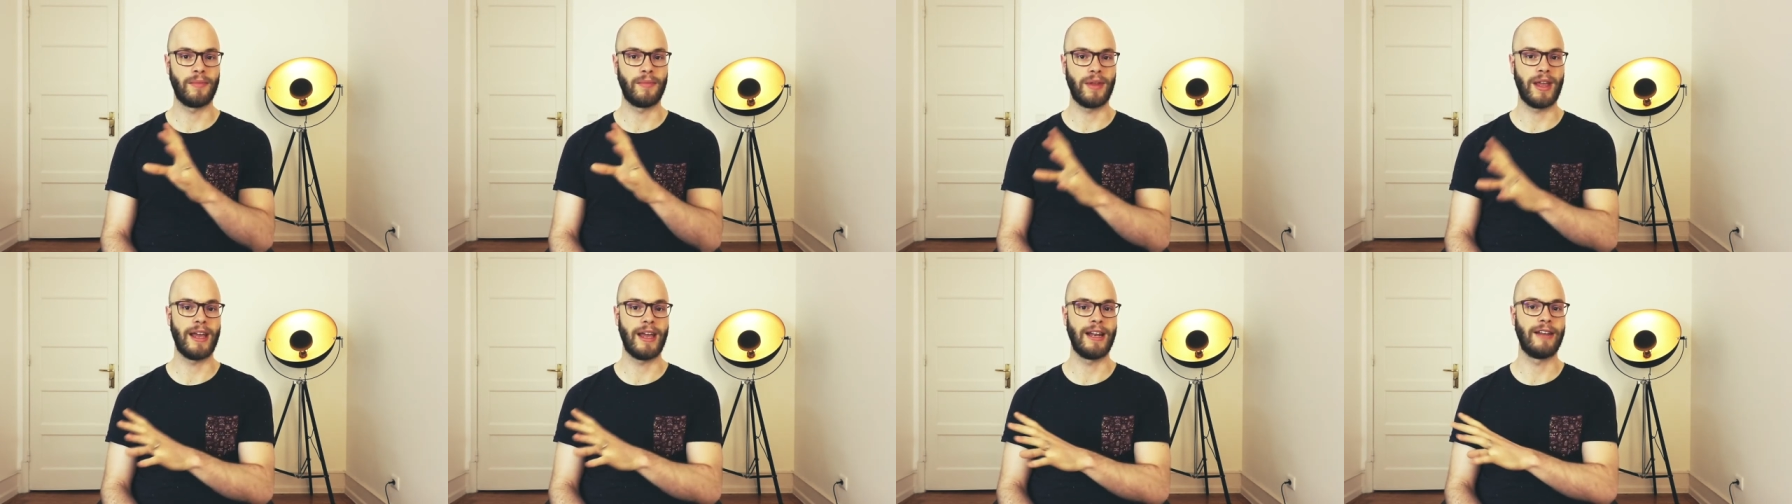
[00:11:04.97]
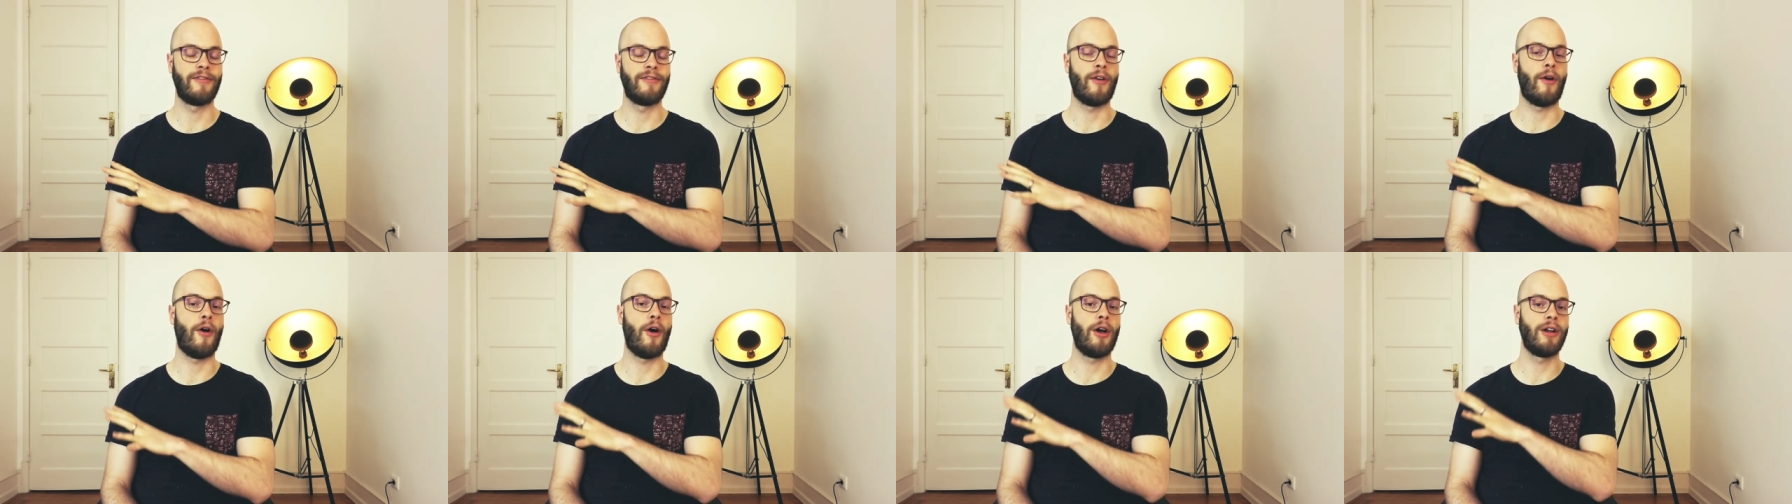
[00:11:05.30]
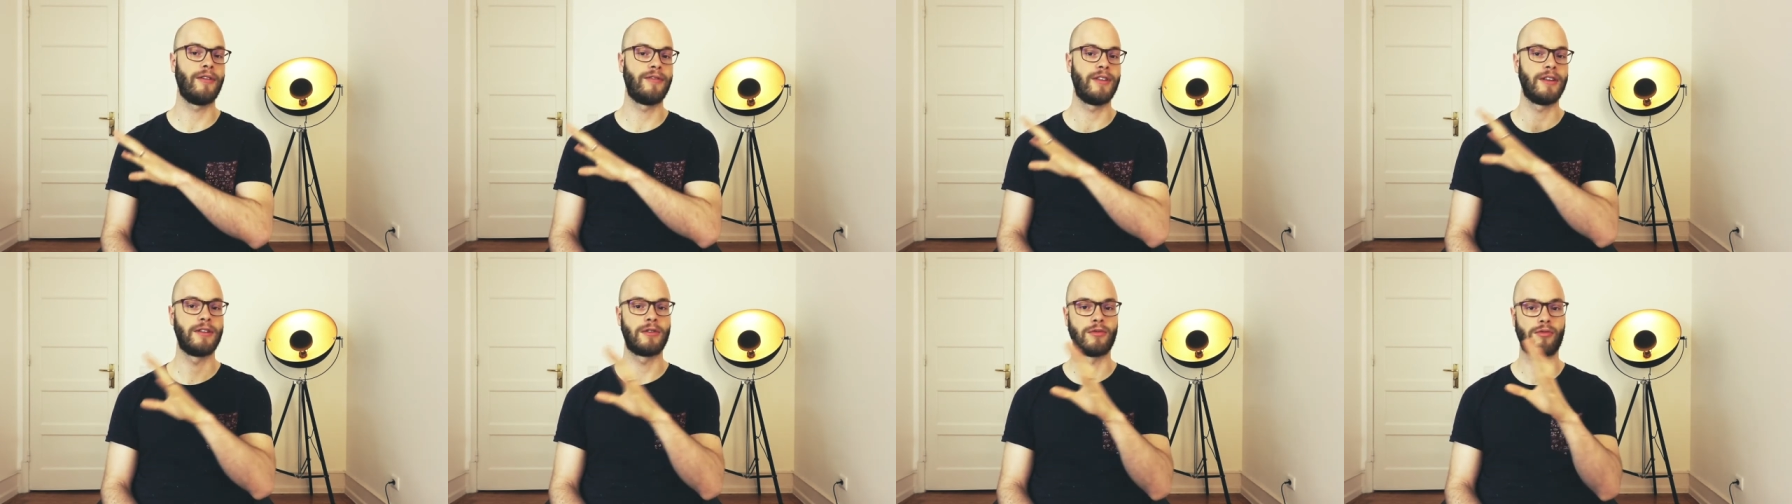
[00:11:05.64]
and if all
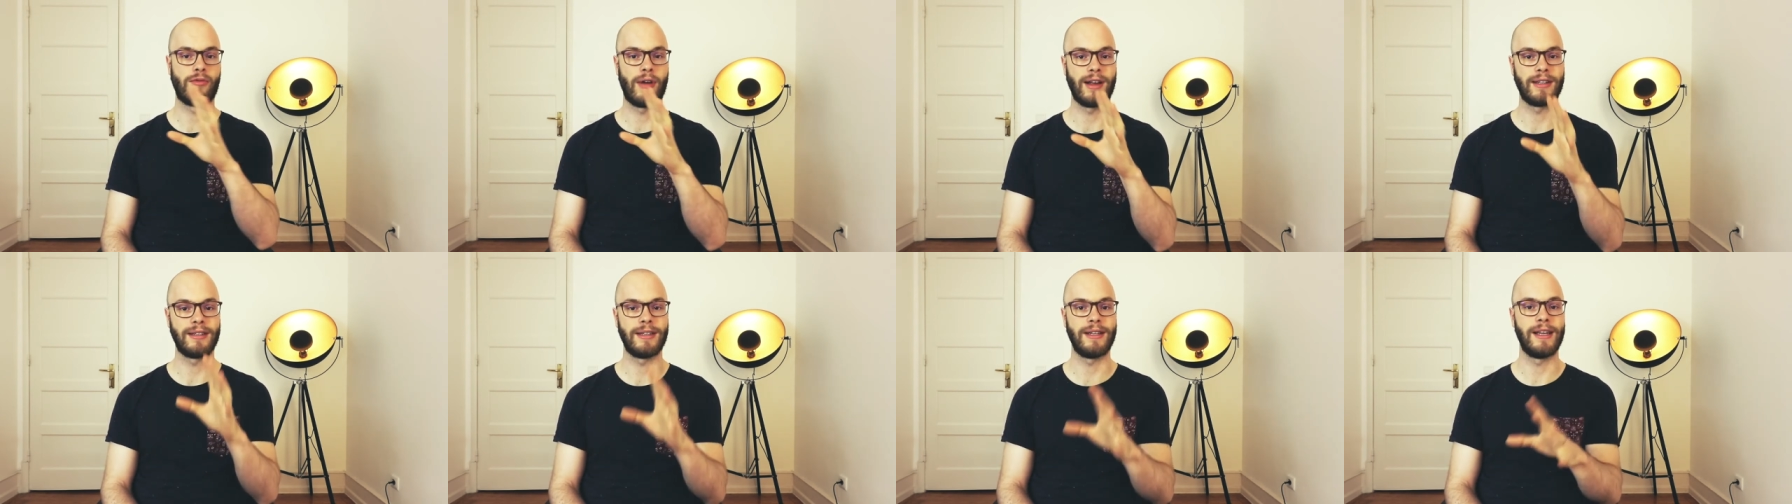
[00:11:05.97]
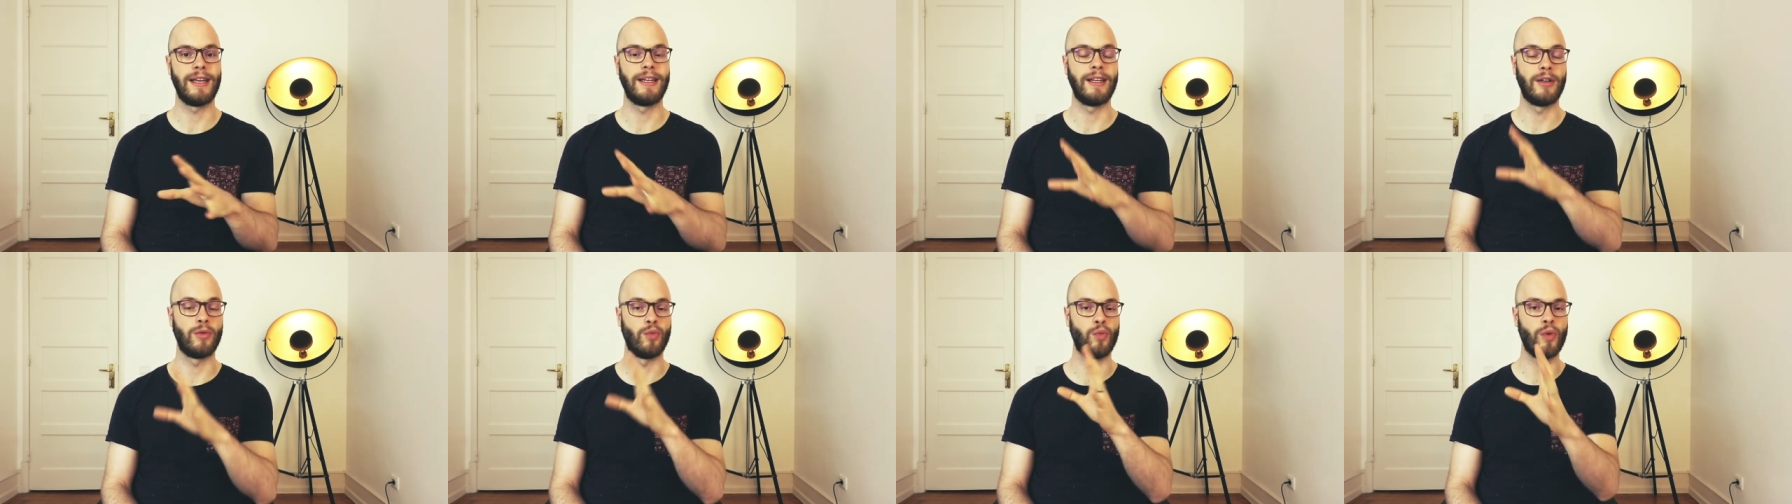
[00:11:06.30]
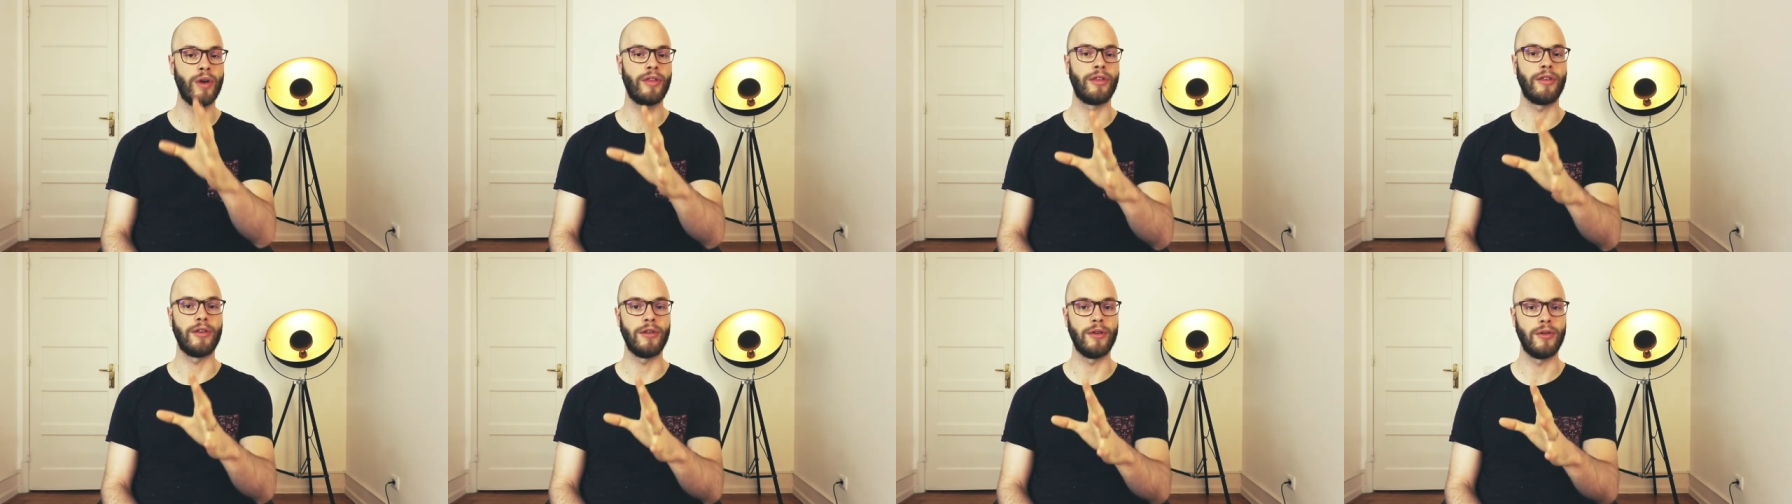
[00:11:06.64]
of this resonated
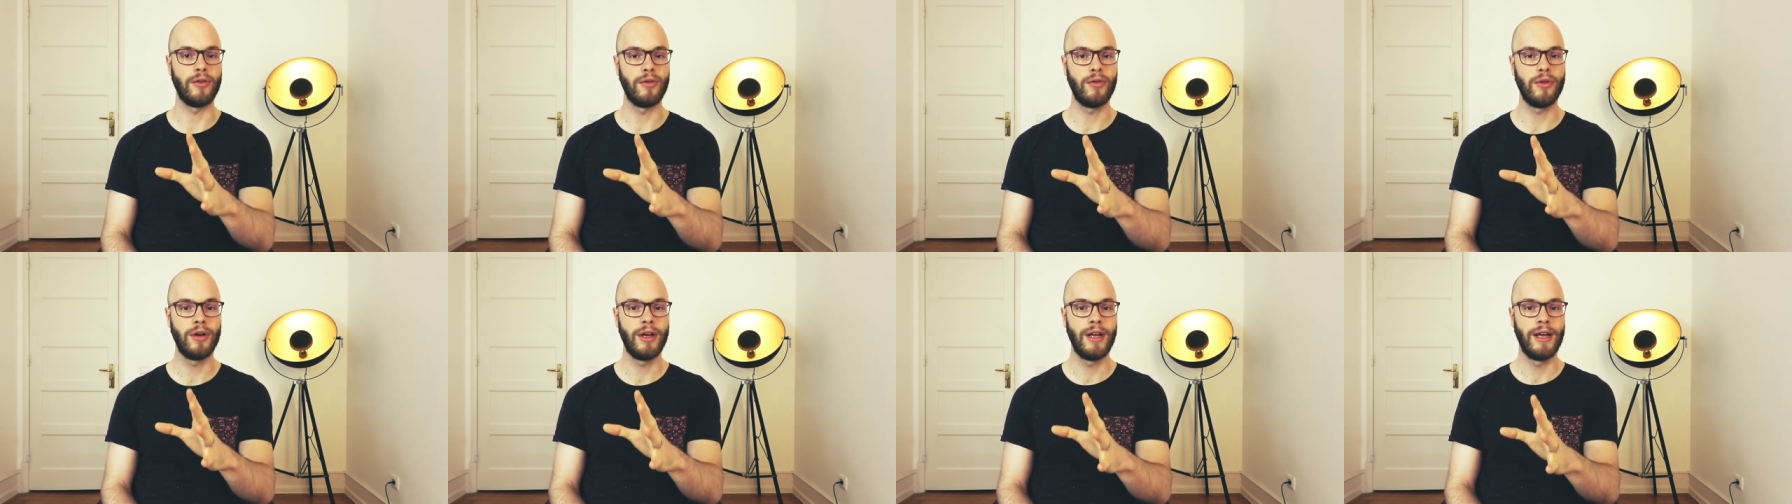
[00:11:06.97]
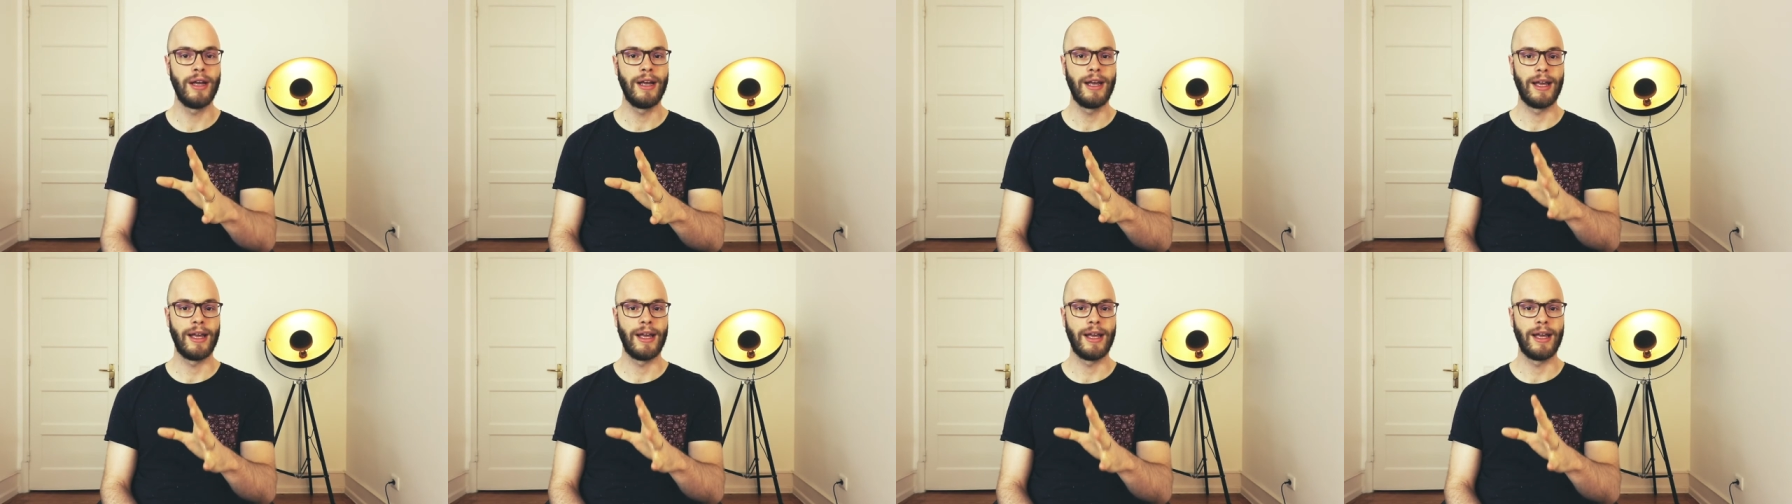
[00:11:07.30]
with you